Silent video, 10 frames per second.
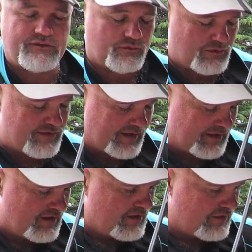ones that were in
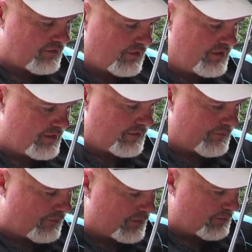there. So I needed
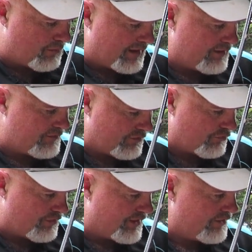to find a way to
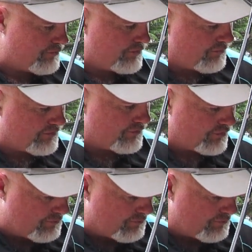join those, which wasn't